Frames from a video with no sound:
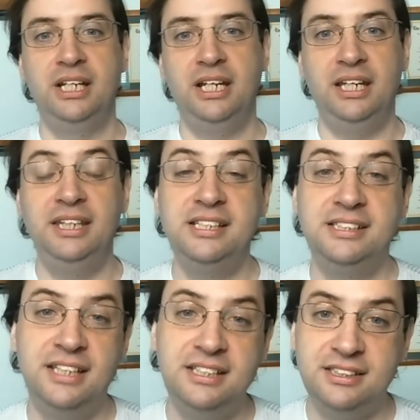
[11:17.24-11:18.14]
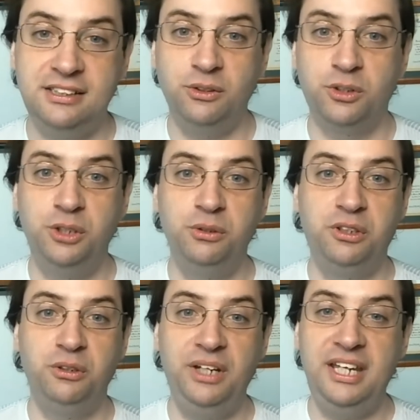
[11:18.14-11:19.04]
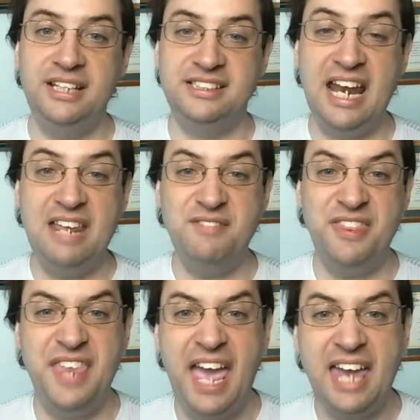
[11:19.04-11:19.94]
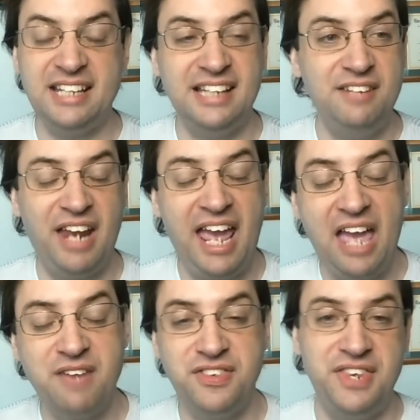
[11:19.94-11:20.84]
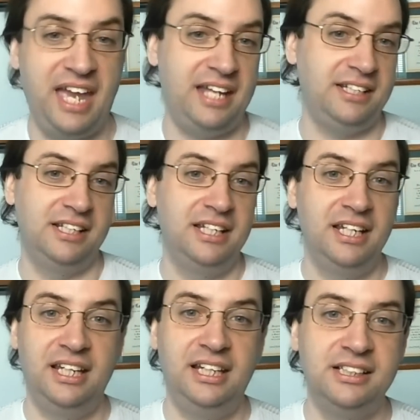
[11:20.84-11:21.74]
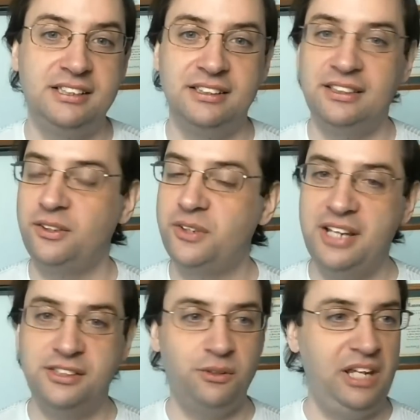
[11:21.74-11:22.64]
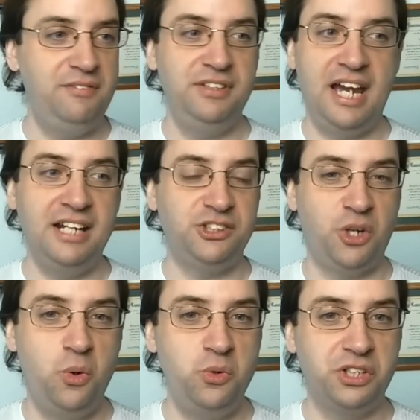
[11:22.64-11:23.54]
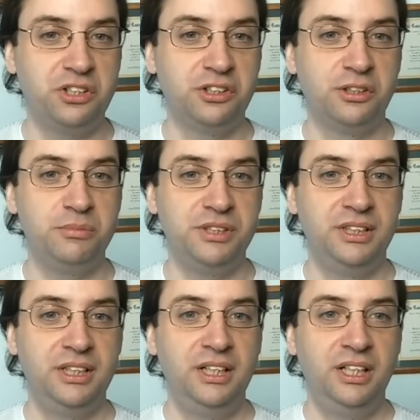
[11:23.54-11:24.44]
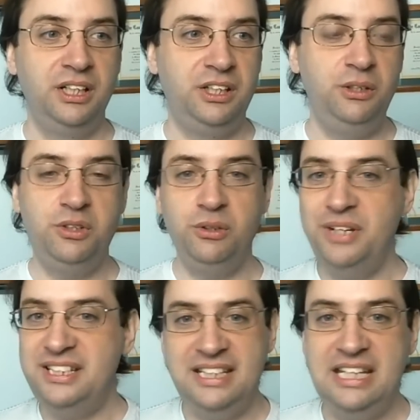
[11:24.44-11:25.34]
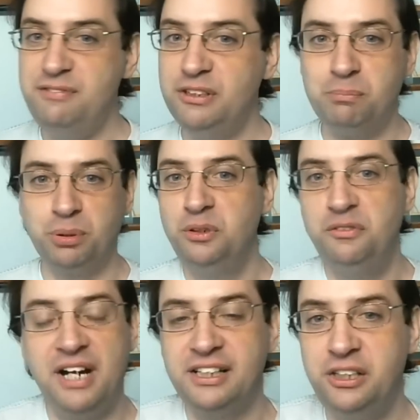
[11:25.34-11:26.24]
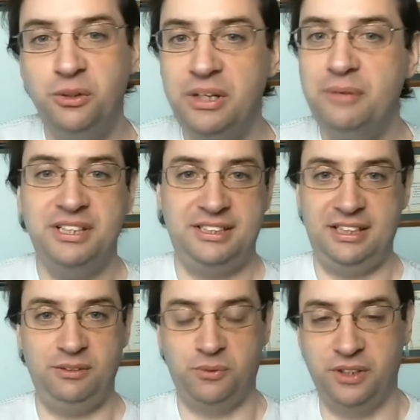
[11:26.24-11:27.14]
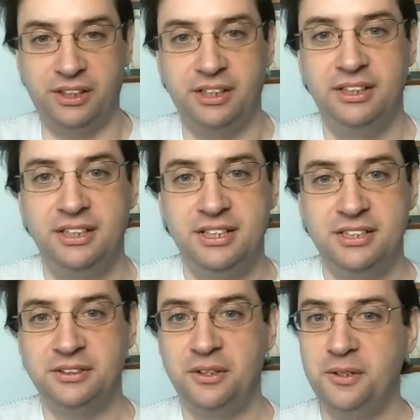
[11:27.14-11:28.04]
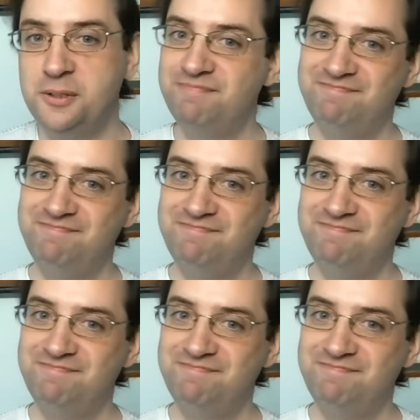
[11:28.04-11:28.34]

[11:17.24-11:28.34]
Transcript: And then since QQE, it's not even that. It's not even half of that. And it's okay. So even on its own terms, QQE didn't even improve on QE, which didn't work. So